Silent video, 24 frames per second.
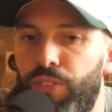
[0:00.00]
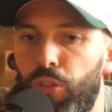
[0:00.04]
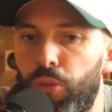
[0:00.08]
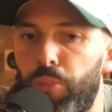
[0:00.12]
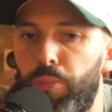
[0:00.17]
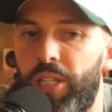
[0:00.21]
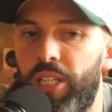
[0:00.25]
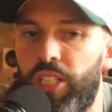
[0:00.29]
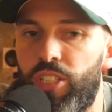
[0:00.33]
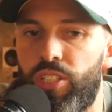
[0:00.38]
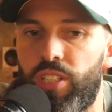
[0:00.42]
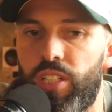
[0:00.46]

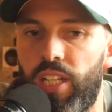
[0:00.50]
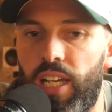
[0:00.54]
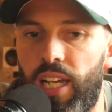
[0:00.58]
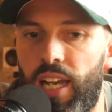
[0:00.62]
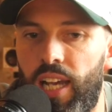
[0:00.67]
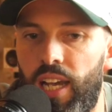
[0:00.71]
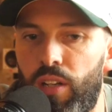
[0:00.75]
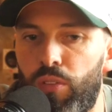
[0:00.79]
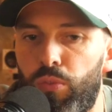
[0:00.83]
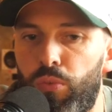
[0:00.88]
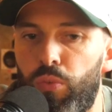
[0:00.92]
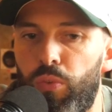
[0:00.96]
picture,
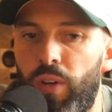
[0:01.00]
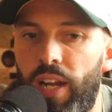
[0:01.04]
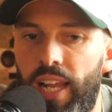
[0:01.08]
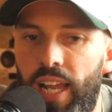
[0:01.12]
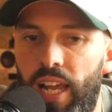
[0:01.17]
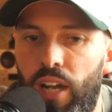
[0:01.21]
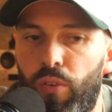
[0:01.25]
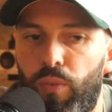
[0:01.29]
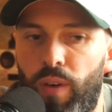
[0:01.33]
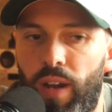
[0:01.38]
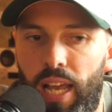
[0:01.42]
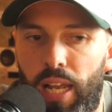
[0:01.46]
a
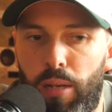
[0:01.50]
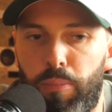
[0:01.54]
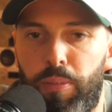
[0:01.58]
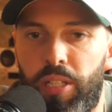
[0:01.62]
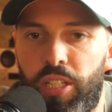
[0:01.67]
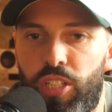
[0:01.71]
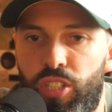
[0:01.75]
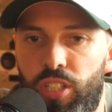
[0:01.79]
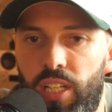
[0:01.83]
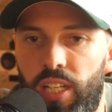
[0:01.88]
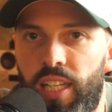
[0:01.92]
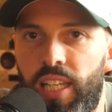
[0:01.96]
round
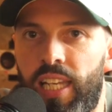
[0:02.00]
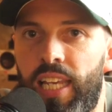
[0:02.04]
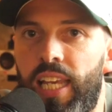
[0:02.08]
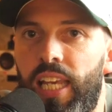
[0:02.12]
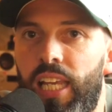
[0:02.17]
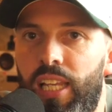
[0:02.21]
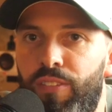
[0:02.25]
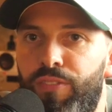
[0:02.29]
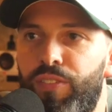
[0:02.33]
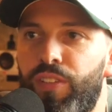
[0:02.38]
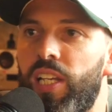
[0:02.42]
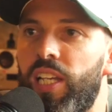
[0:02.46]
picture.
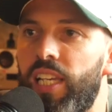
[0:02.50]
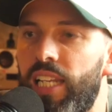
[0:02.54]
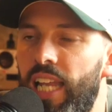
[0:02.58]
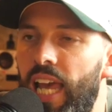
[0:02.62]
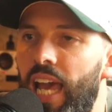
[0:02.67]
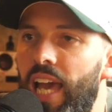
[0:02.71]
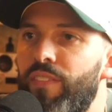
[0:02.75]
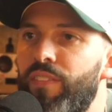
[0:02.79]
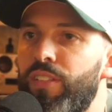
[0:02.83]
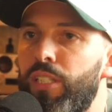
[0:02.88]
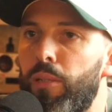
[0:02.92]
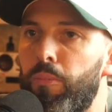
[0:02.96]
If you're going to
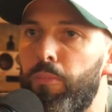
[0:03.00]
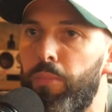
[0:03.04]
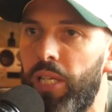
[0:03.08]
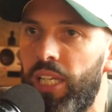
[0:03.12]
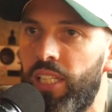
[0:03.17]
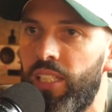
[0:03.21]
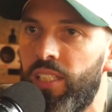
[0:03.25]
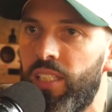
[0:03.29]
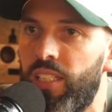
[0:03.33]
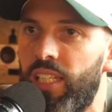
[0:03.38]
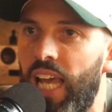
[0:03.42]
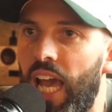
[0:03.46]
have an
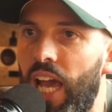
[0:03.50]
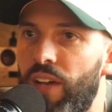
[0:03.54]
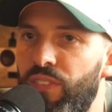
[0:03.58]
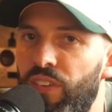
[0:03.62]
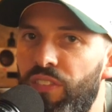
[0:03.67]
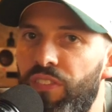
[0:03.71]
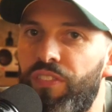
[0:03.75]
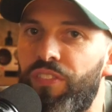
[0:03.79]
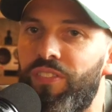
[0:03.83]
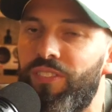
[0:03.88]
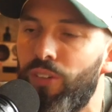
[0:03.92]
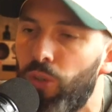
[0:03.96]
opinion, have a
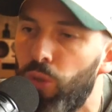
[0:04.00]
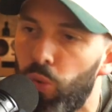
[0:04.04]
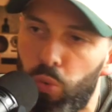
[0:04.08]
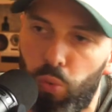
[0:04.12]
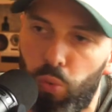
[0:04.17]
full